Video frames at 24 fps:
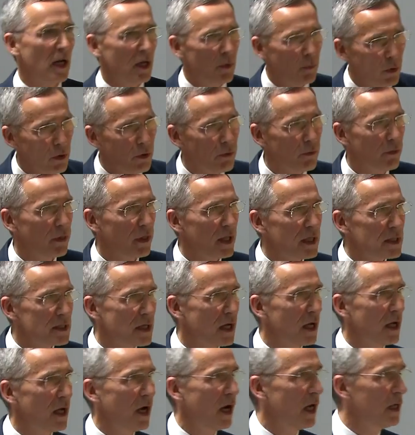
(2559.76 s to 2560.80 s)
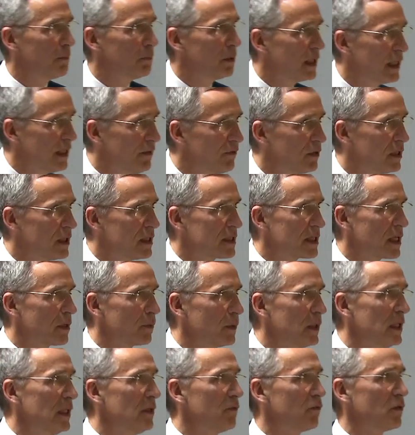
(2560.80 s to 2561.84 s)
one of the things I believe in is that we
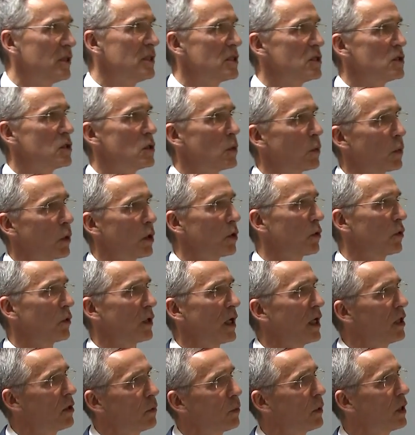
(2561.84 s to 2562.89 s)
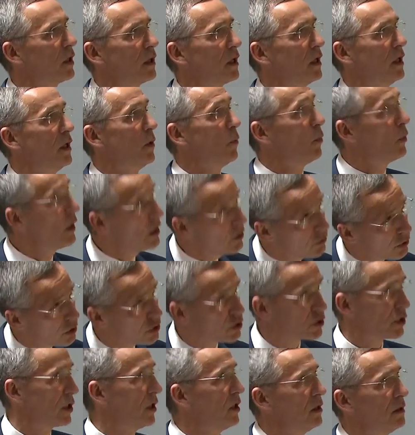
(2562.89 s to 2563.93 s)
need, for instance, to work together with
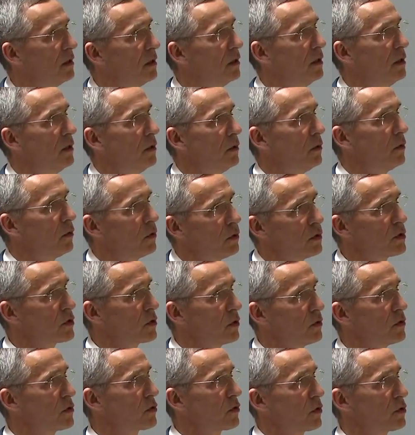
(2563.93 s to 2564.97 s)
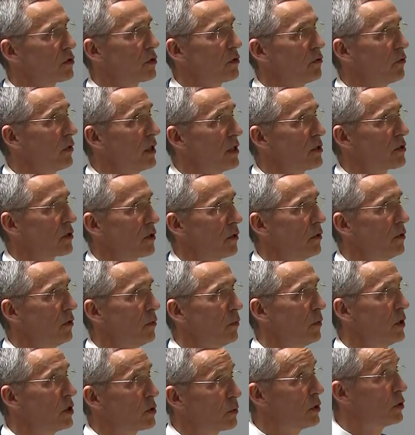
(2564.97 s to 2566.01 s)
Russia also on search and rescue,
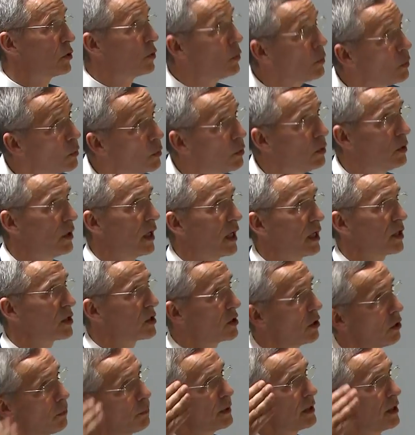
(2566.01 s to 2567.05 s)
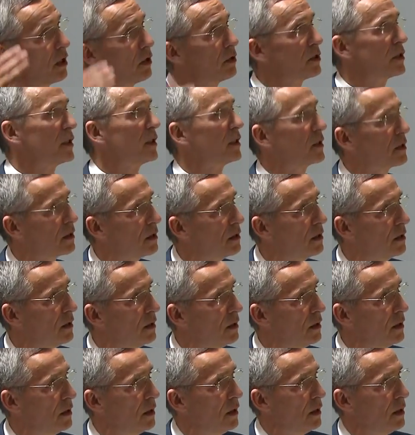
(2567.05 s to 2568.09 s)
which we do actually up in the Arctic.
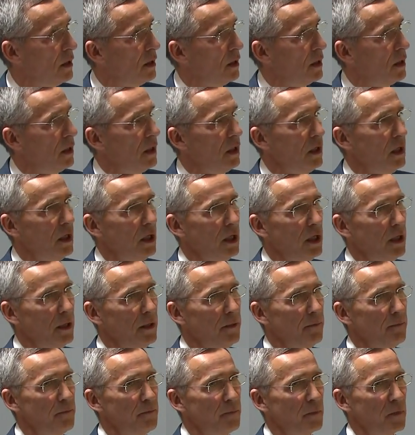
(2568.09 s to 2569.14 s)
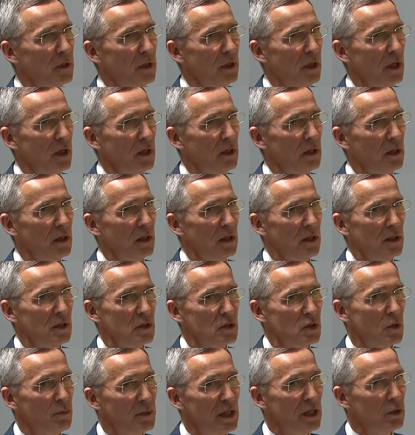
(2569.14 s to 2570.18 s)

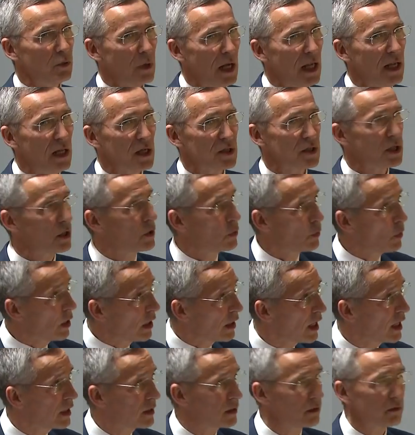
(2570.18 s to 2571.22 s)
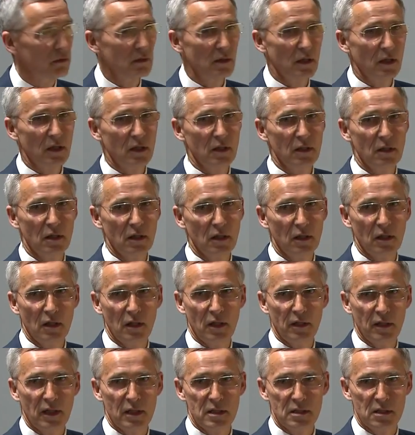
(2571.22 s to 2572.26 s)
Some NATO allies are doing that, and
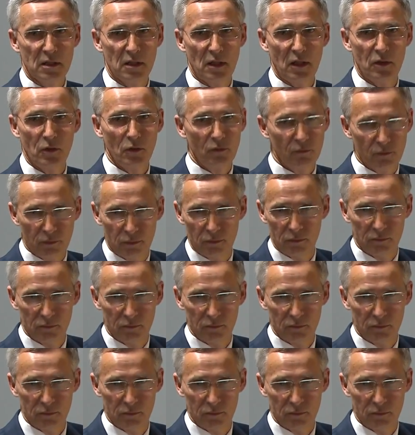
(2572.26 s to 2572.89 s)
that's kind of,